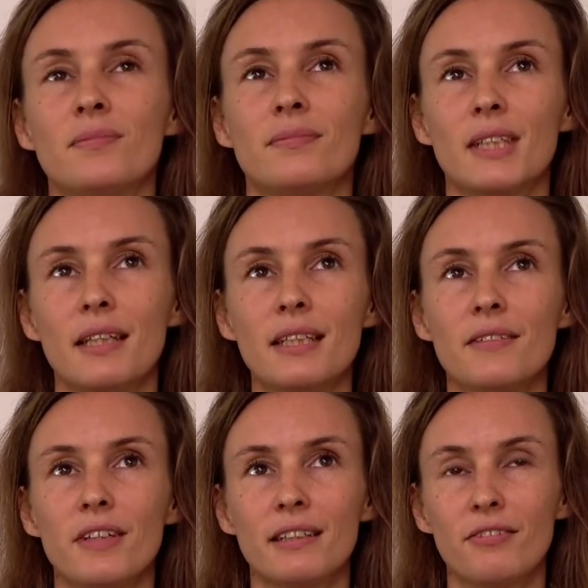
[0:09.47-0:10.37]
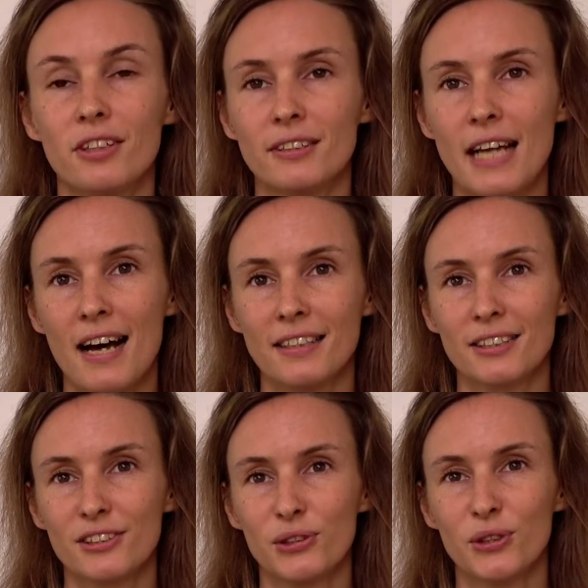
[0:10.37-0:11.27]
So I think it's a very difficult
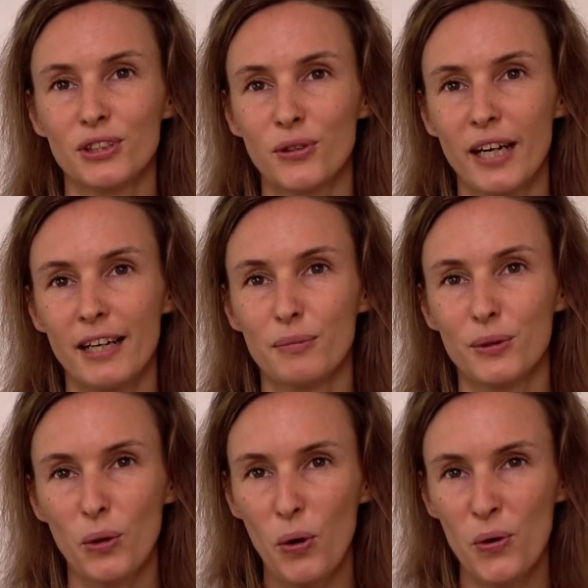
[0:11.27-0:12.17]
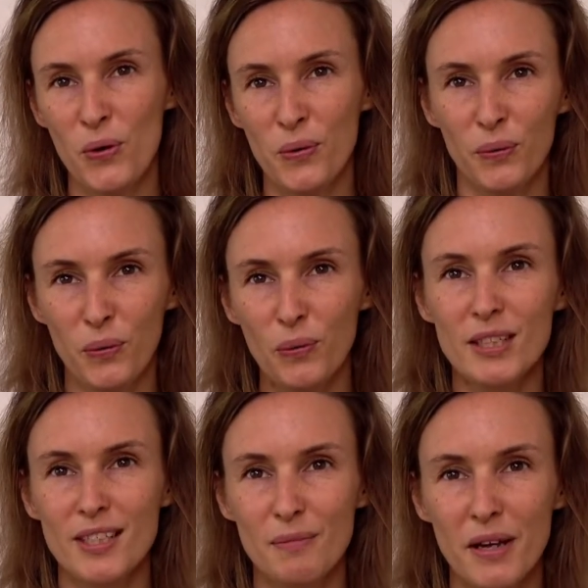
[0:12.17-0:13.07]
task to describe who
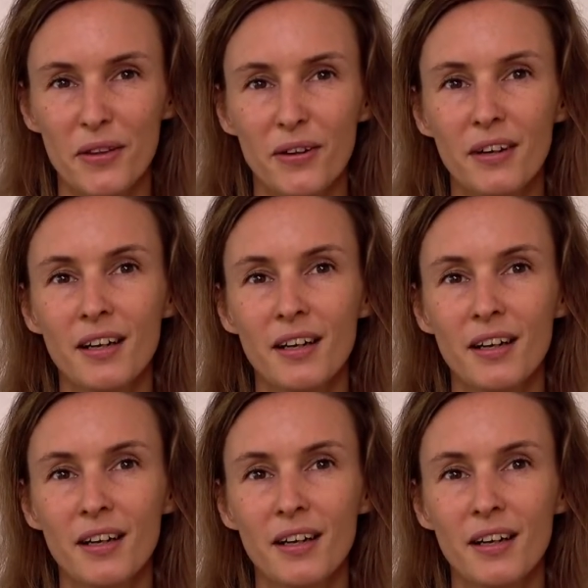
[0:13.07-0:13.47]
was the mother.